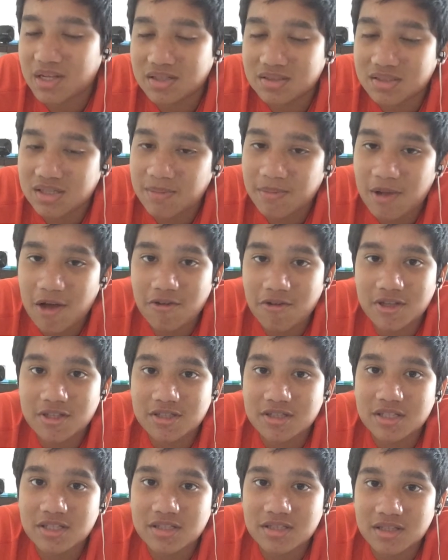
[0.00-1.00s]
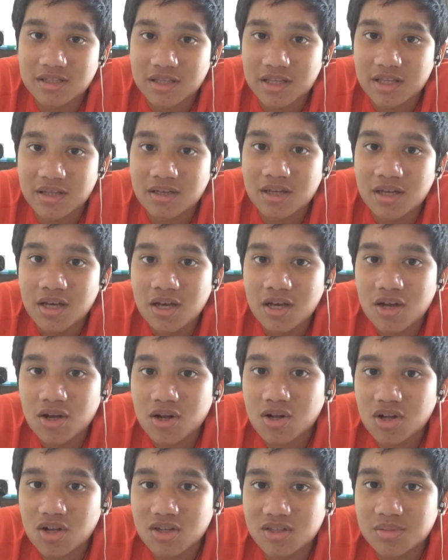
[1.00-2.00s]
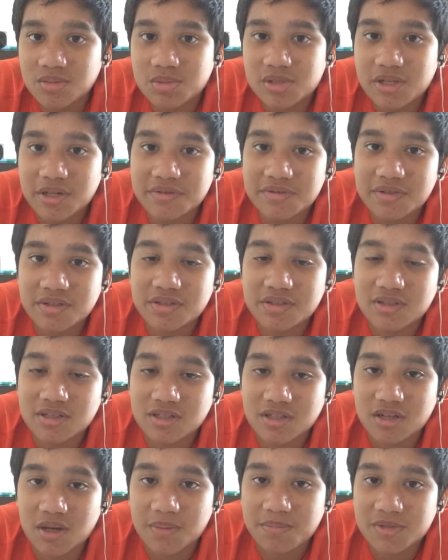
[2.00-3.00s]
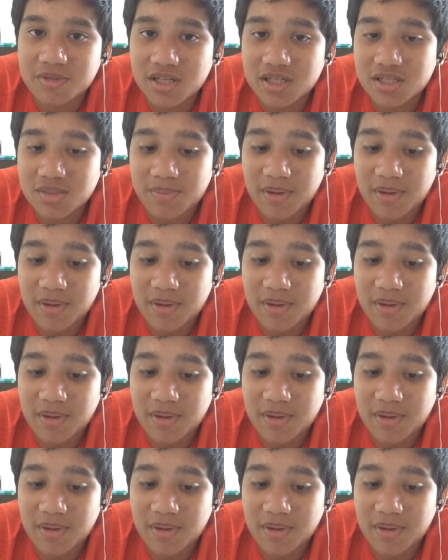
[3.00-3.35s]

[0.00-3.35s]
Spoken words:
somehow each season they claw themselves into the top 6.